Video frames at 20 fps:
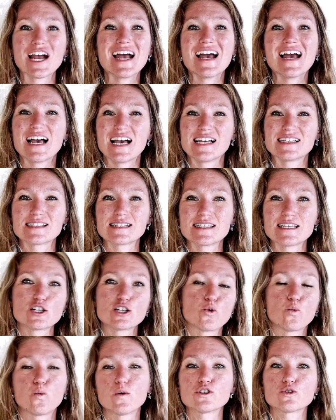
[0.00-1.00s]
and seeing
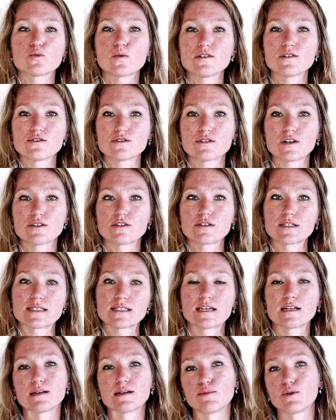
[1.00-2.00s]
which ones are
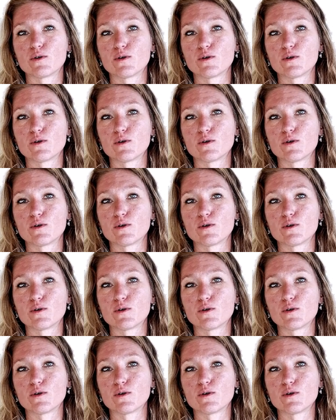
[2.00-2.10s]
understandable